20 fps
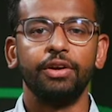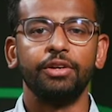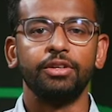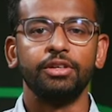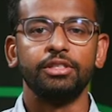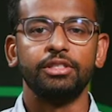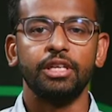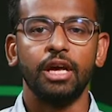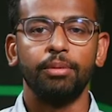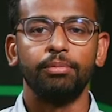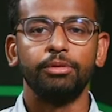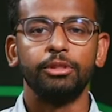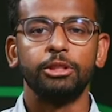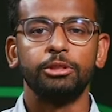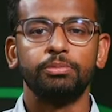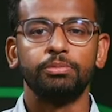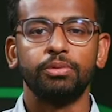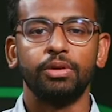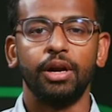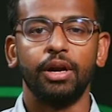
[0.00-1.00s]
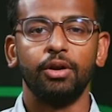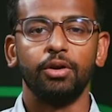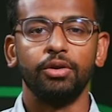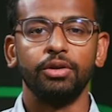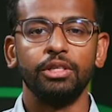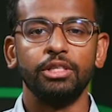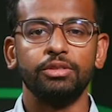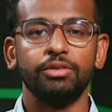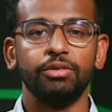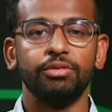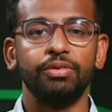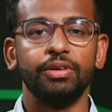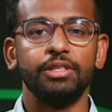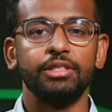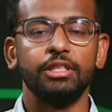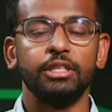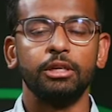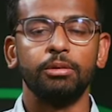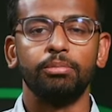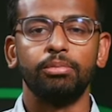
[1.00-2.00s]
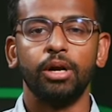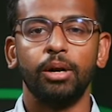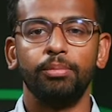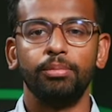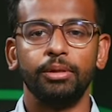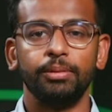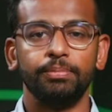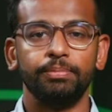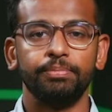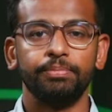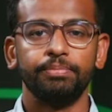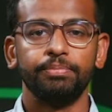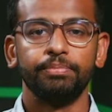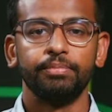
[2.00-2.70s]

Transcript: to establish priorities for fixing a problem.